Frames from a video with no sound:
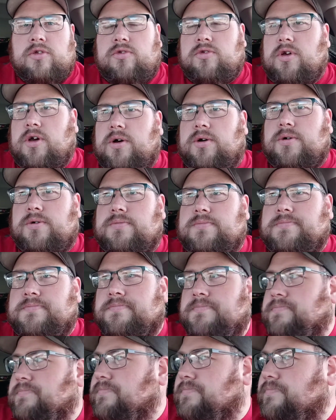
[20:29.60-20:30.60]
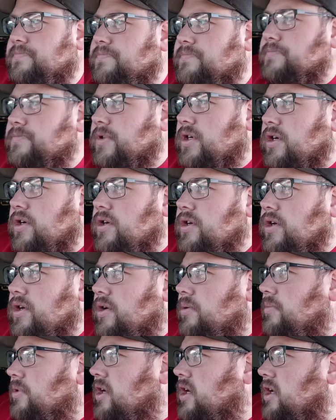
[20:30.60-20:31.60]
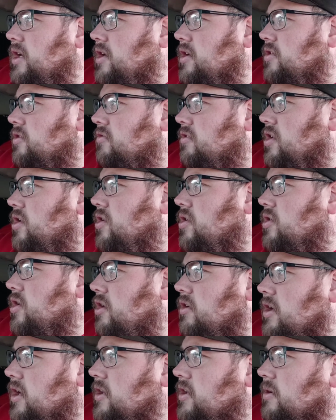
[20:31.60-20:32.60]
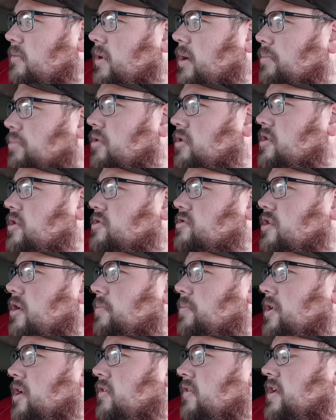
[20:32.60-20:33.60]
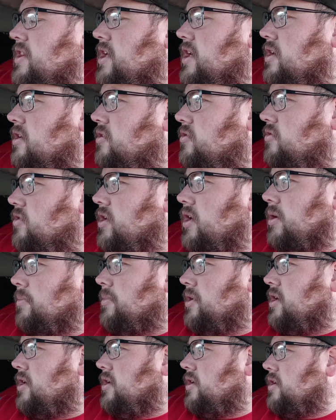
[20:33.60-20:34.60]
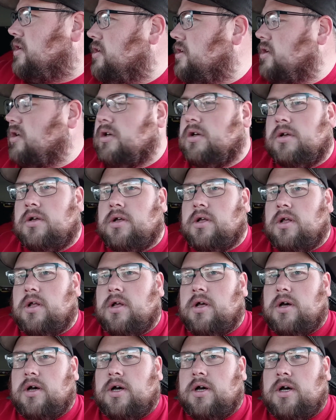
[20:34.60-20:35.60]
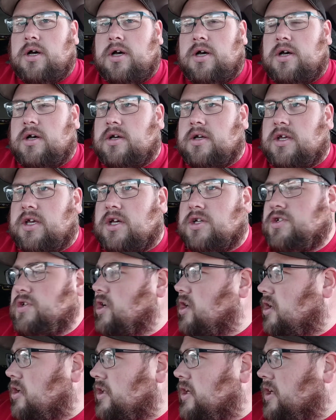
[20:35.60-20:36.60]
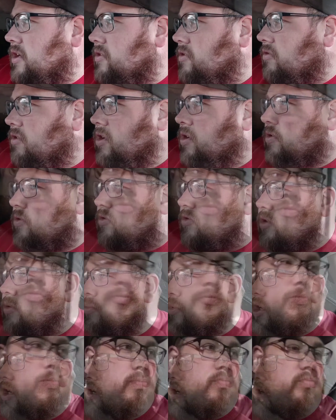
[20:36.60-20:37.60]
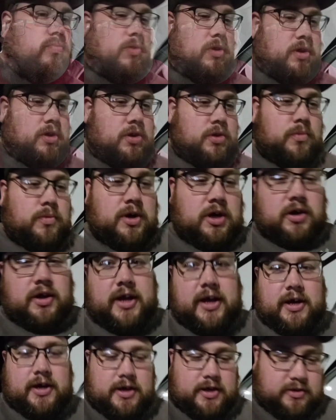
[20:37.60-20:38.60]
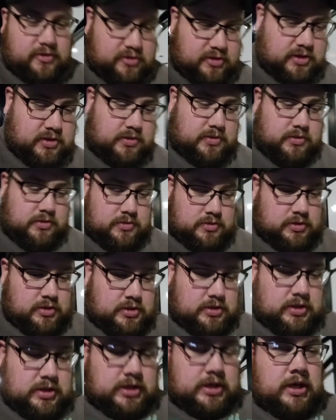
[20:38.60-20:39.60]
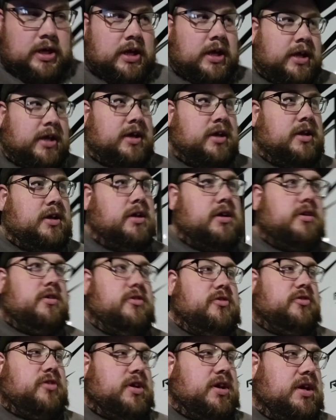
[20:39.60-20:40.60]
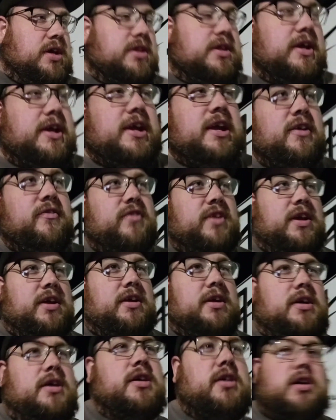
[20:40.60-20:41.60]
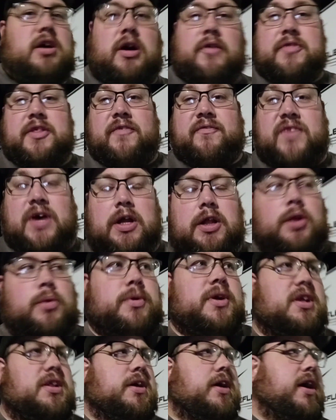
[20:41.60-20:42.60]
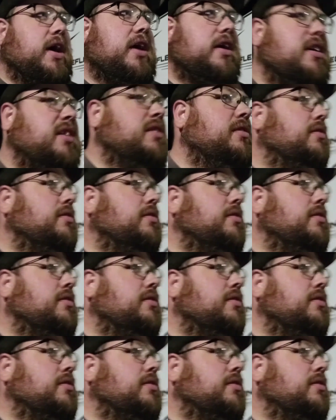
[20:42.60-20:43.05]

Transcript: So I'm gonna get on the road. I already did my pre-trip and everything, so I'm gonna catch you all down the road somewhere. Well, guys, it is the evening of the following day.